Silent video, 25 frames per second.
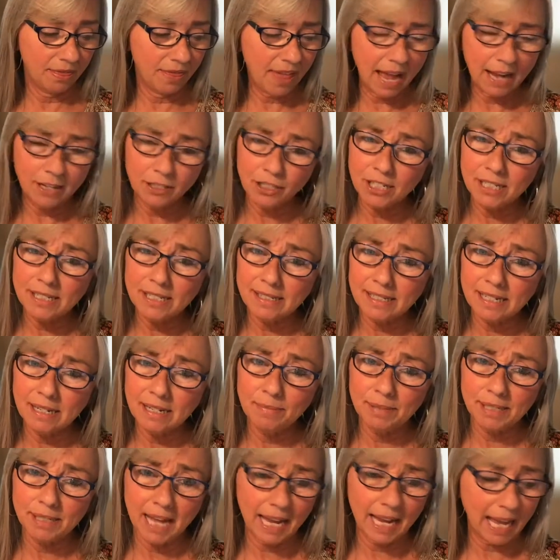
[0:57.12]
That just
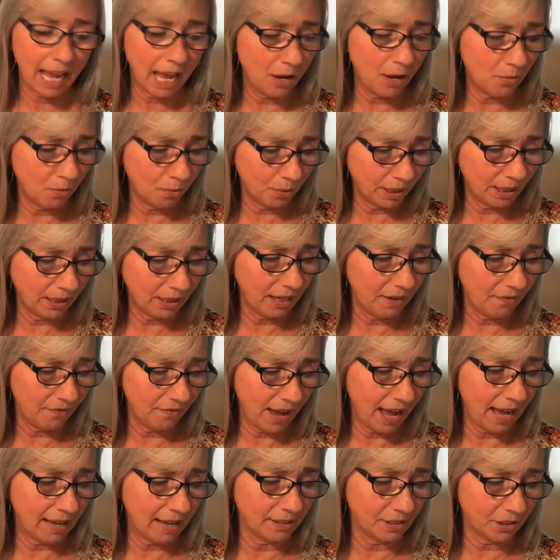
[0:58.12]
seems like a really
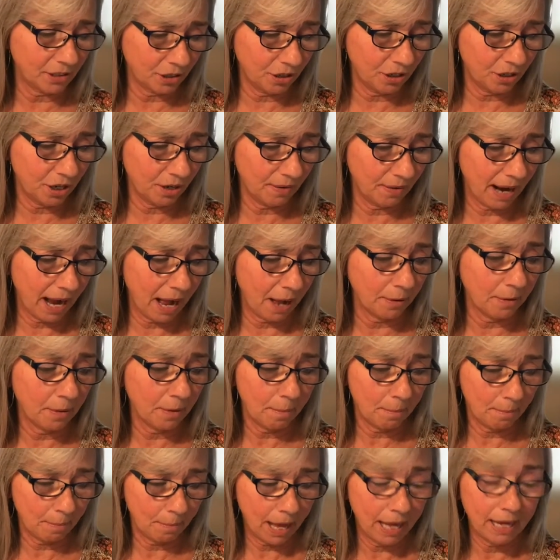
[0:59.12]
fast turnaround,
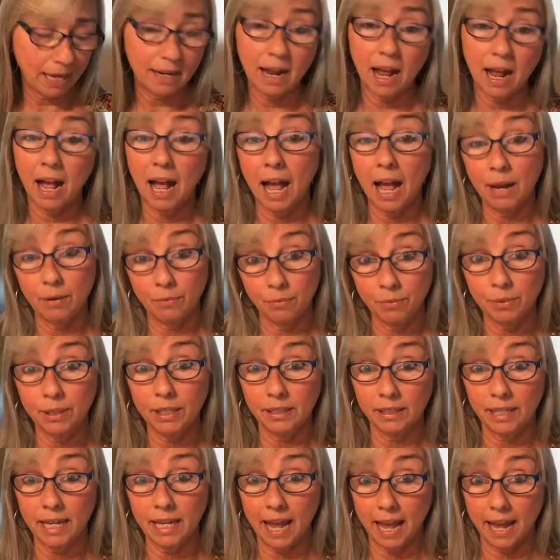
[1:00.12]
but I
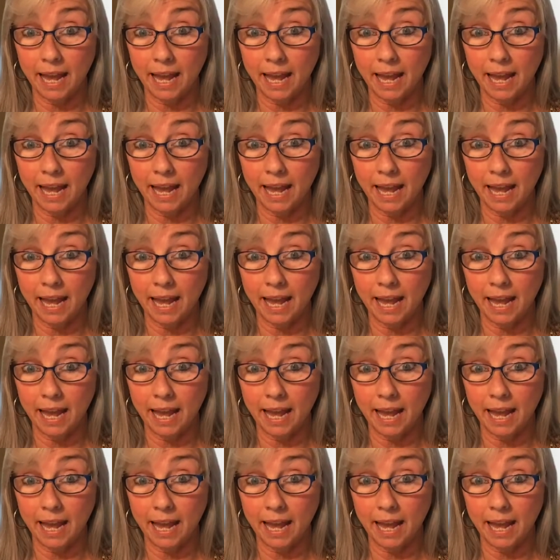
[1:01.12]
really